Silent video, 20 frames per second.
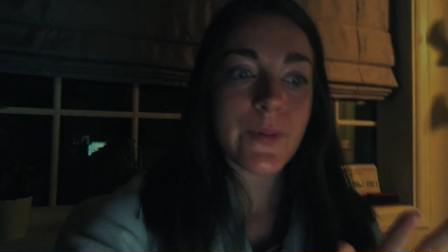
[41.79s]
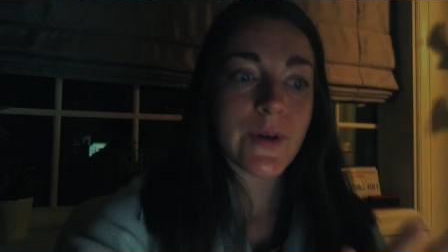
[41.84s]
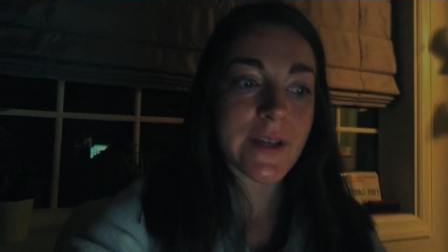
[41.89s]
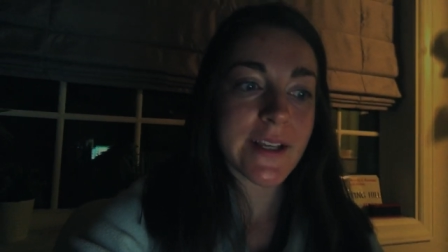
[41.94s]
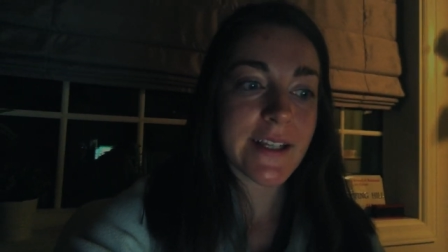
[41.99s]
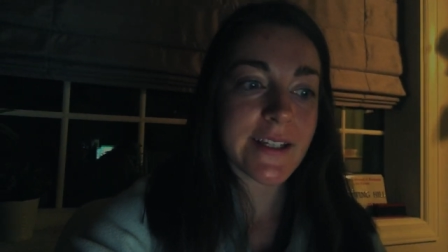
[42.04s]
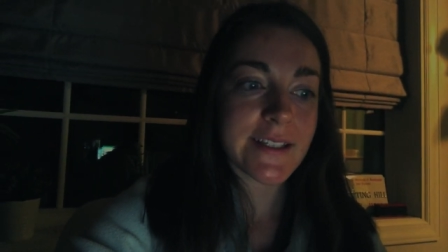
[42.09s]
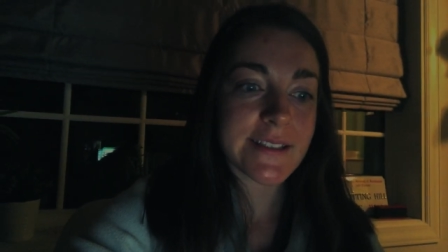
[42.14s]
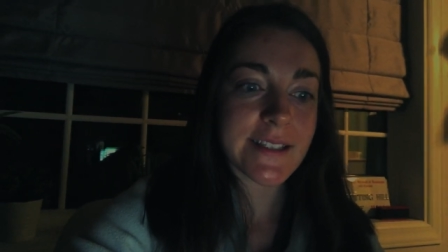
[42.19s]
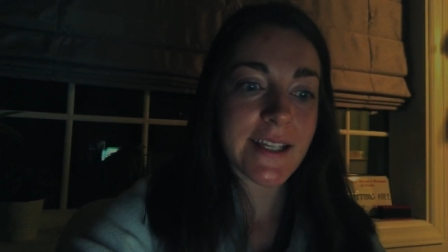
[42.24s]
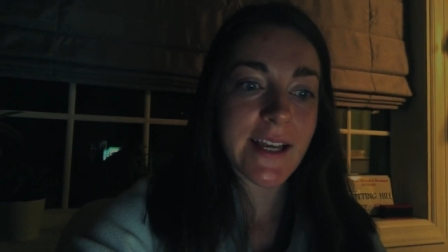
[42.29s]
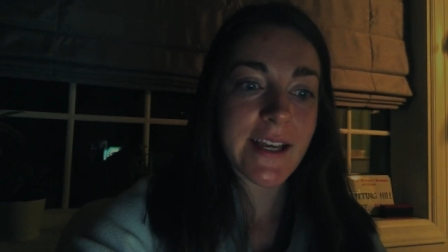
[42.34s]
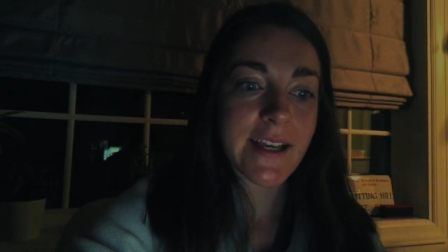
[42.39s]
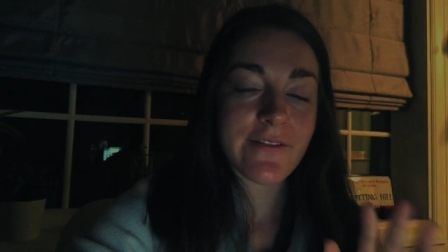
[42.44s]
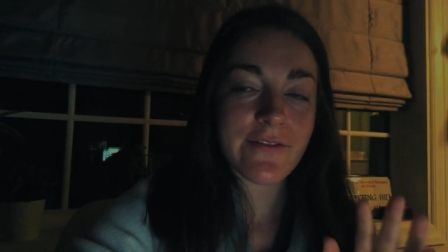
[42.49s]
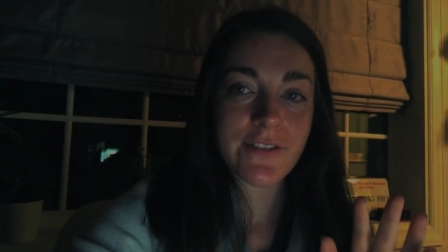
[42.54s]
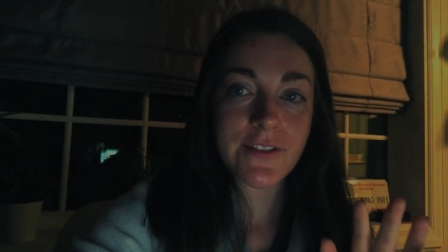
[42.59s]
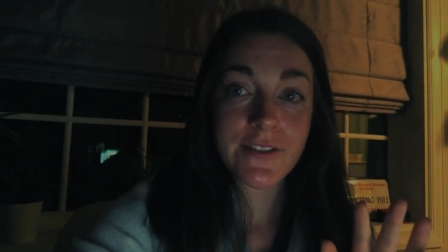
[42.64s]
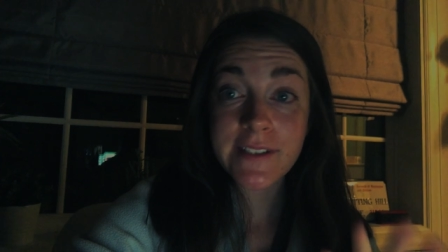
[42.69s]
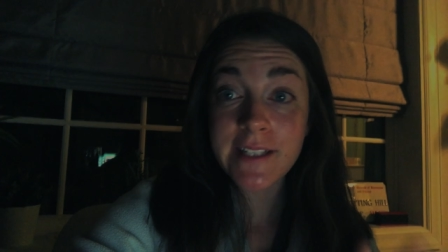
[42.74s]
booking
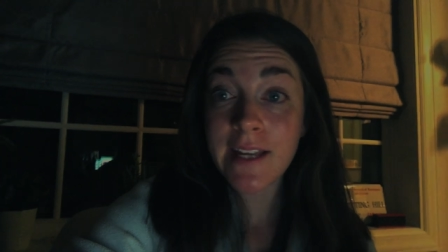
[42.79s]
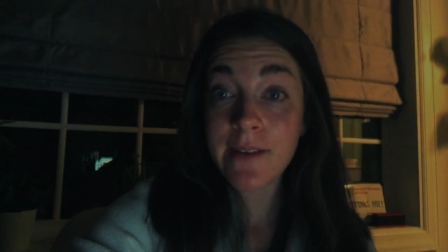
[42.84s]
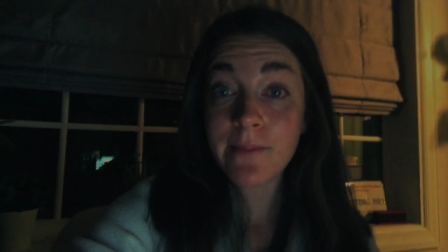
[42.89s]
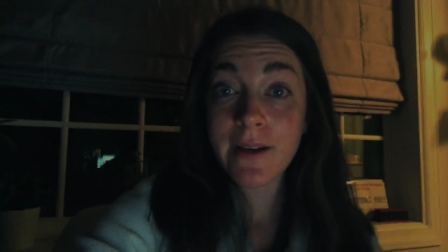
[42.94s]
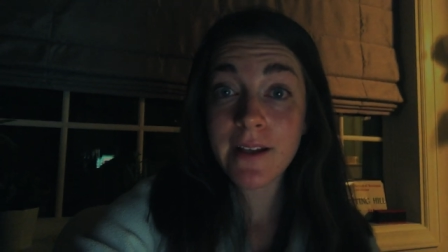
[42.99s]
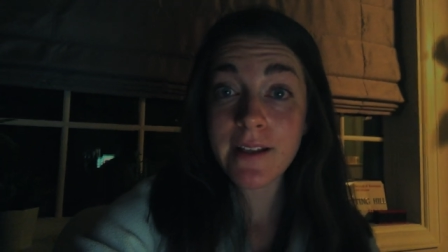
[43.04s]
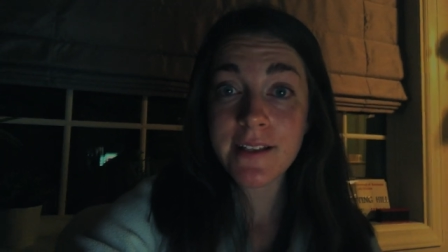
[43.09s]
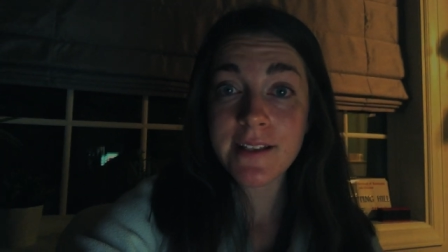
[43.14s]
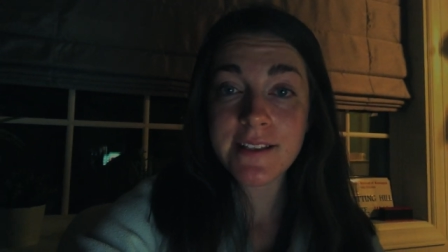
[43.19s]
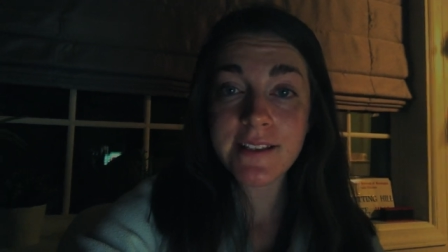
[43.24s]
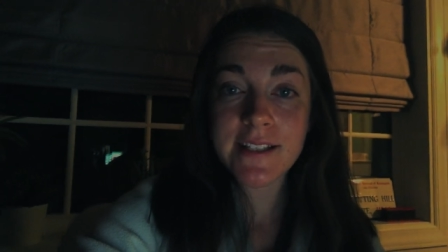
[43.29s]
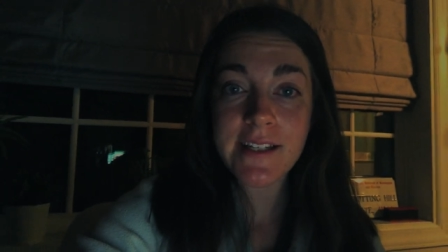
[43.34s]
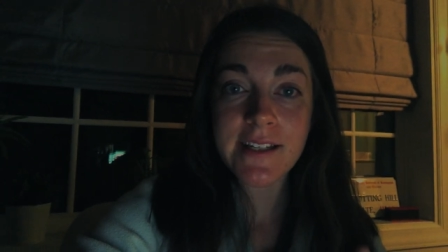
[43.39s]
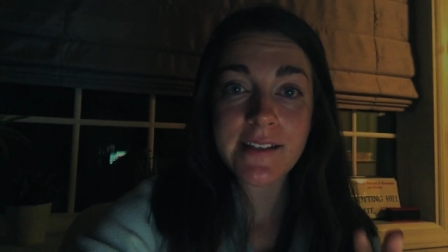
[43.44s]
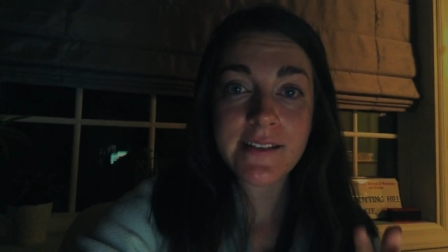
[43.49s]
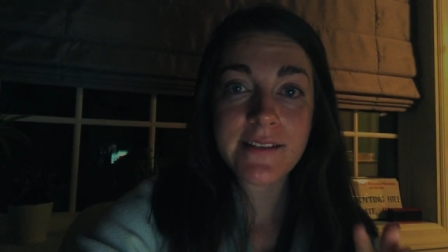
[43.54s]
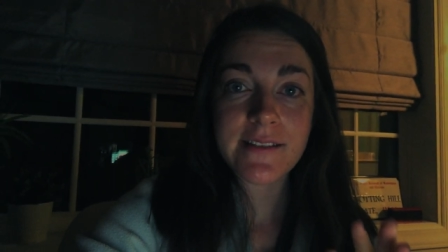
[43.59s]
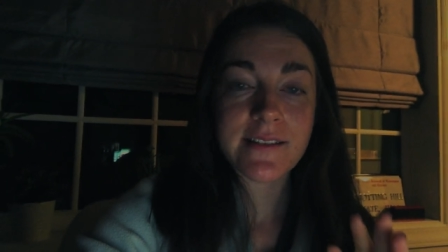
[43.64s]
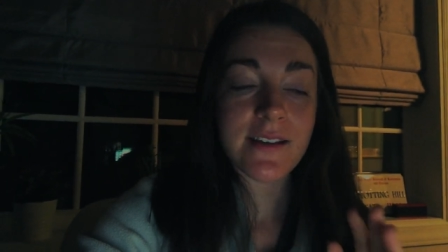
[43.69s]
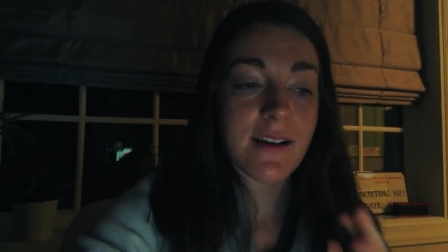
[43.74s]
site for standby
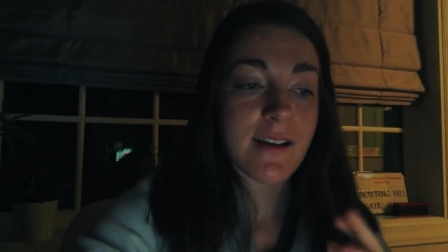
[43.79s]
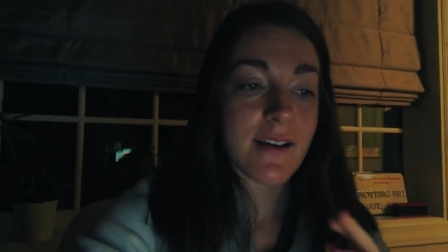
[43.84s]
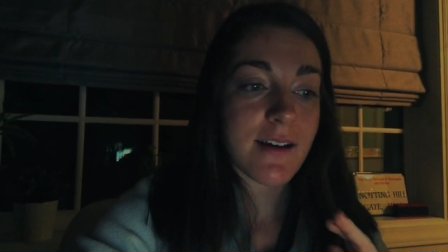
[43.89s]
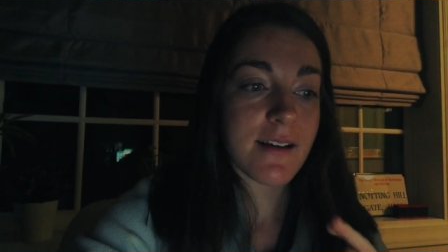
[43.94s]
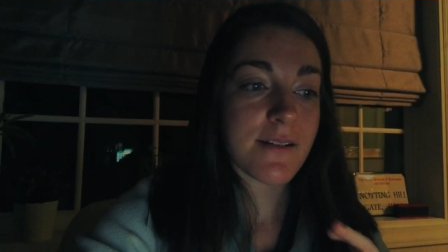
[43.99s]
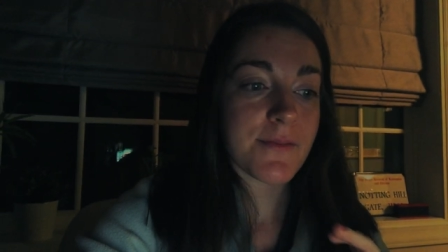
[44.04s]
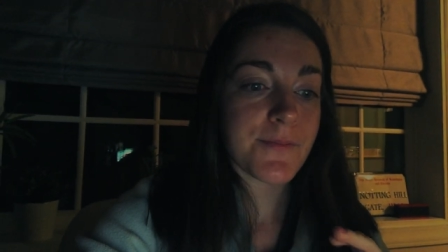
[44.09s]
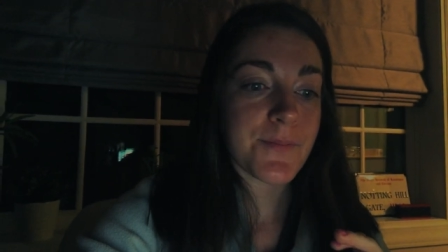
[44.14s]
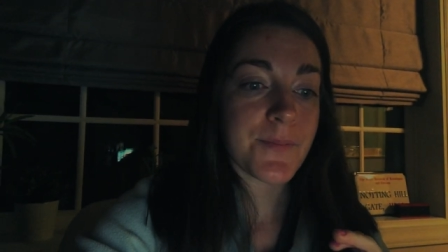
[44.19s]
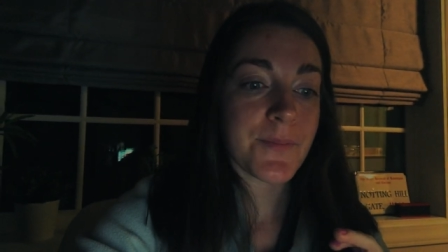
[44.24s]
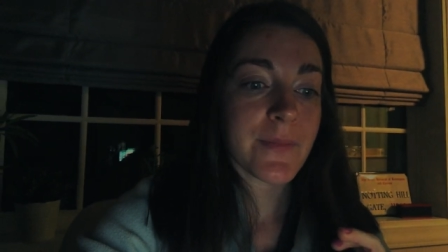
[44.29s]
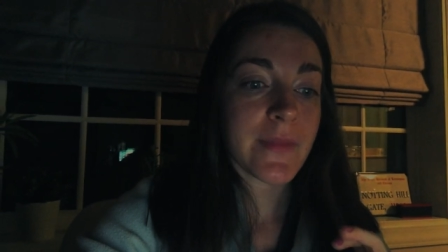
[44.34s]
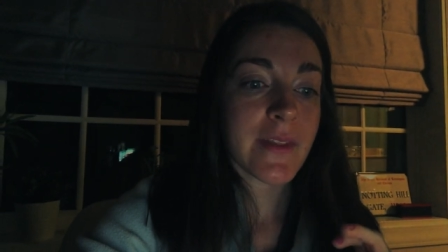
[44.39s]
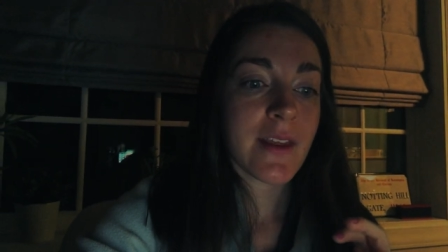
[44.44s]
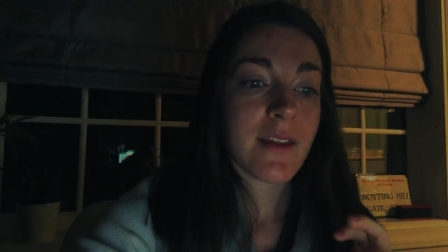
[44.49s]
listings um,